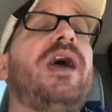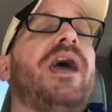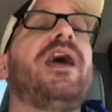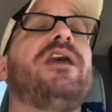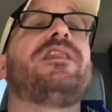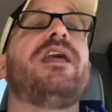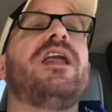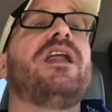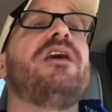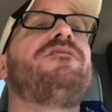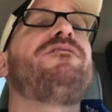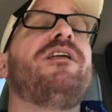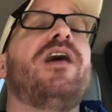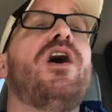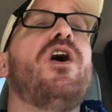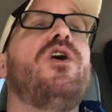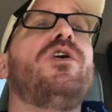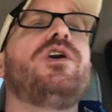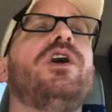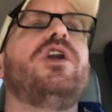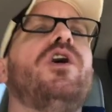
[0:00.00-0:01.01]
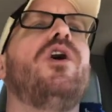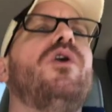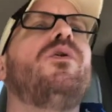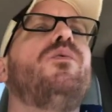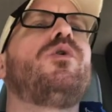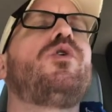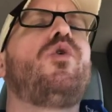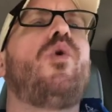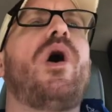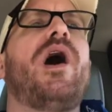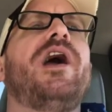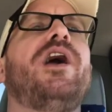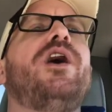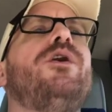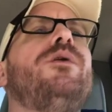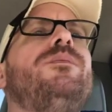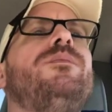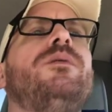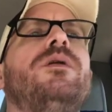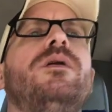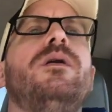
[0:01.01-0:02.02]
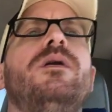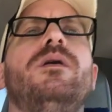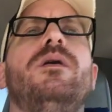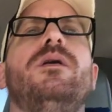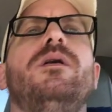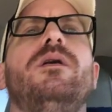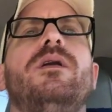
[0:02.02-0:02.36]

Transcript: NBA, the NFL, required